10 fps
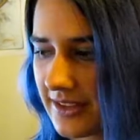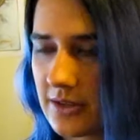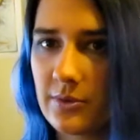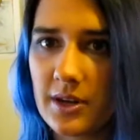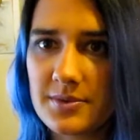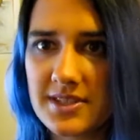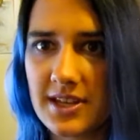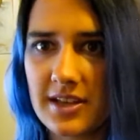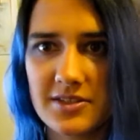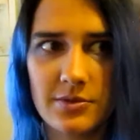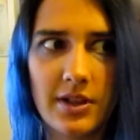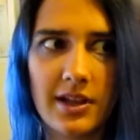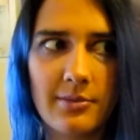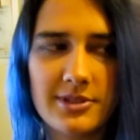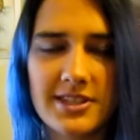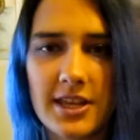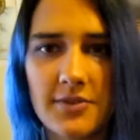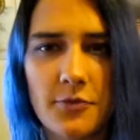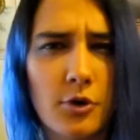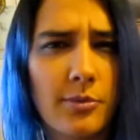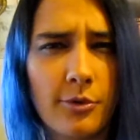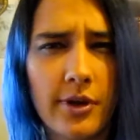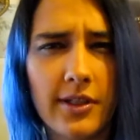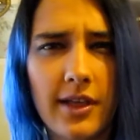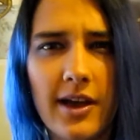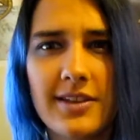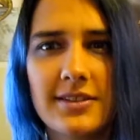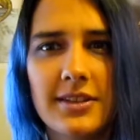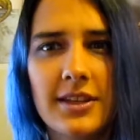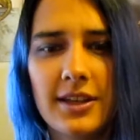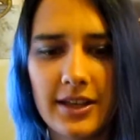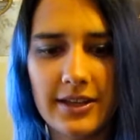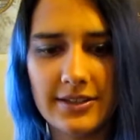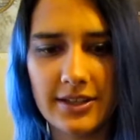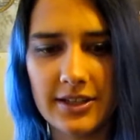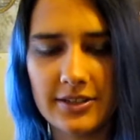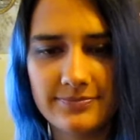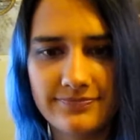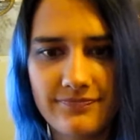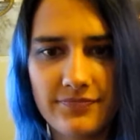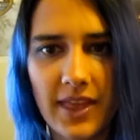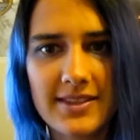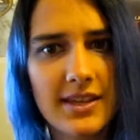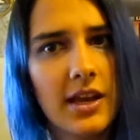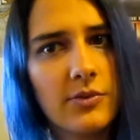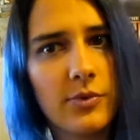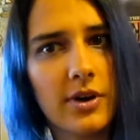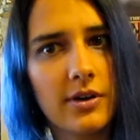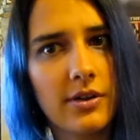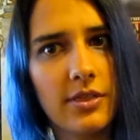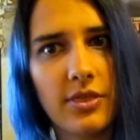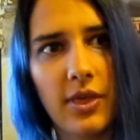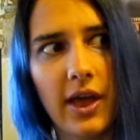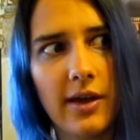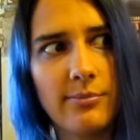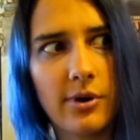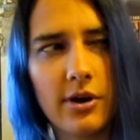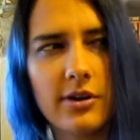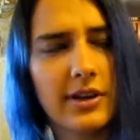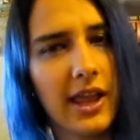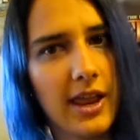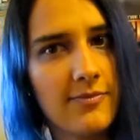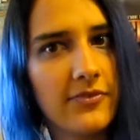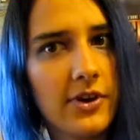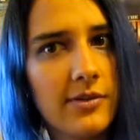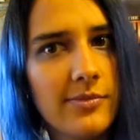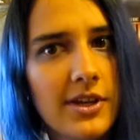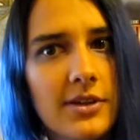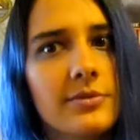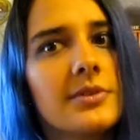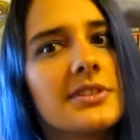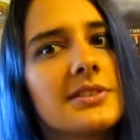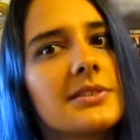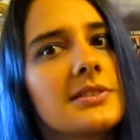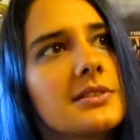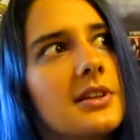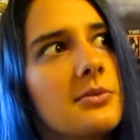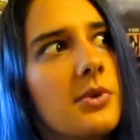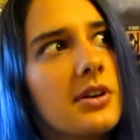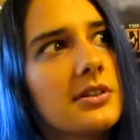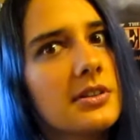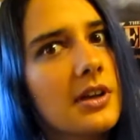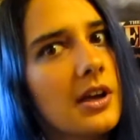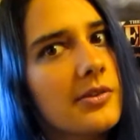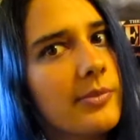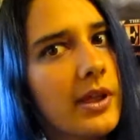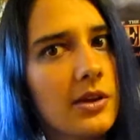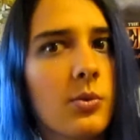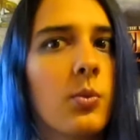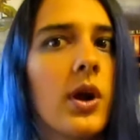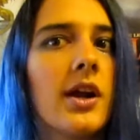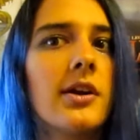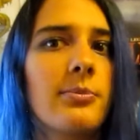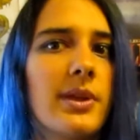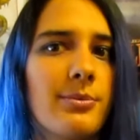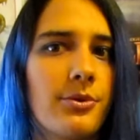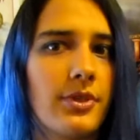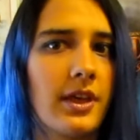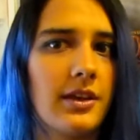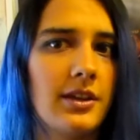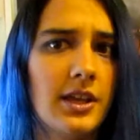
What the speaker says: when I was in high school, I got mistaken for a boy a lot, and that's kind of where that part came from. Was I wanted to kind of make it aware to people that